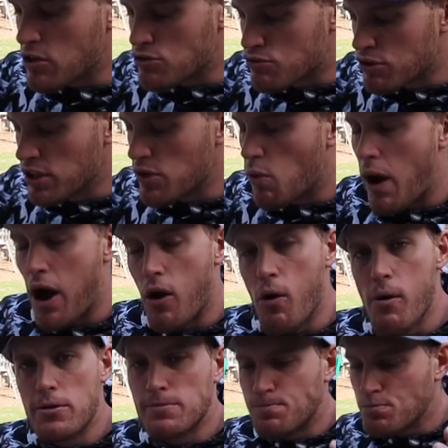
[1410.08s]
goes really well
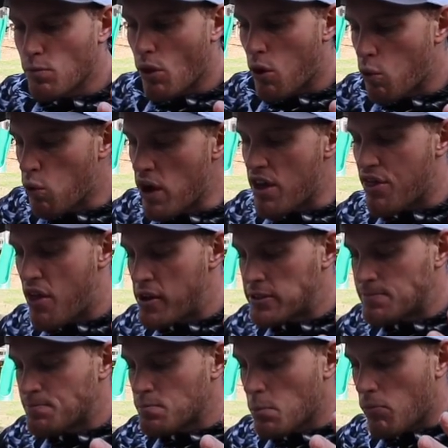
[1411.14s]
with
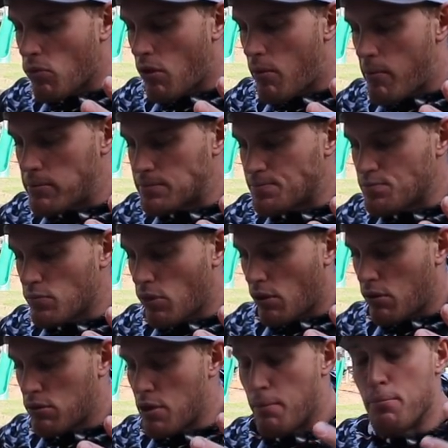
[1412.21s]

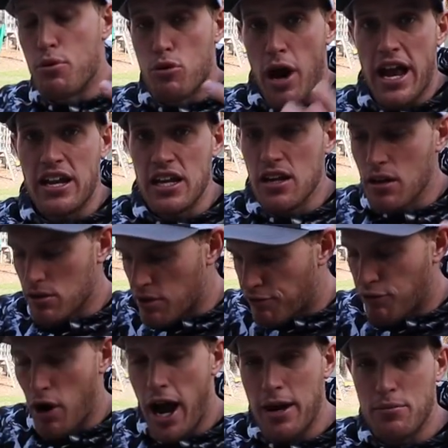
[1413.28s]
the breading, the
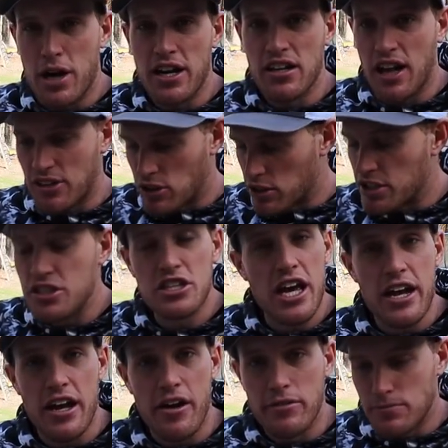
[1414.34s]
fried breading, like
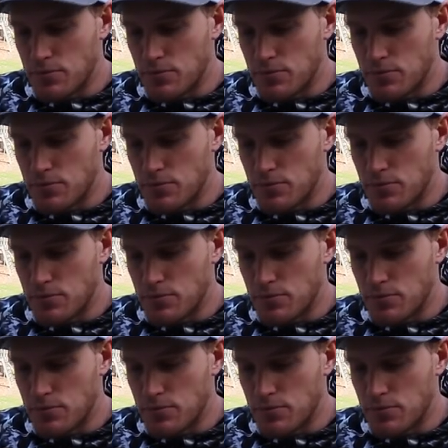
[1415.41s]
Louisiana,